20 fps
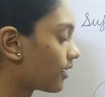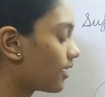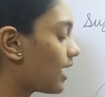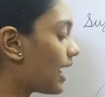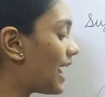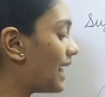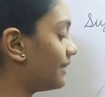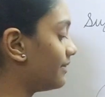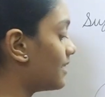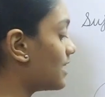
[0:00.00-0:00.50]

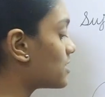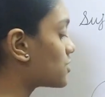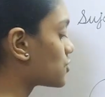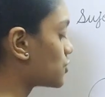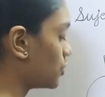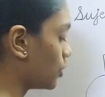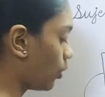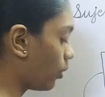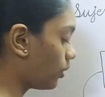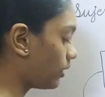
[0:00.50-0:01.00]
and there is
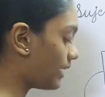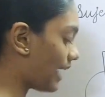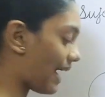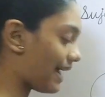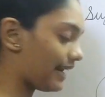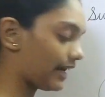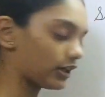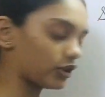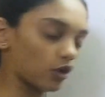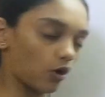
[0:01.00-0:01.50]
no
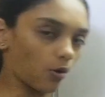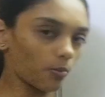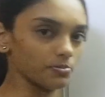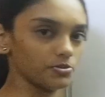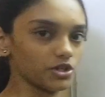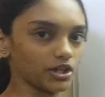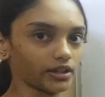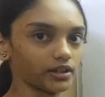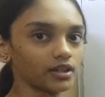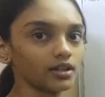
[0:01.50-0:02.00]
direct
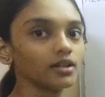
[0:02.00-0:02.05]
object,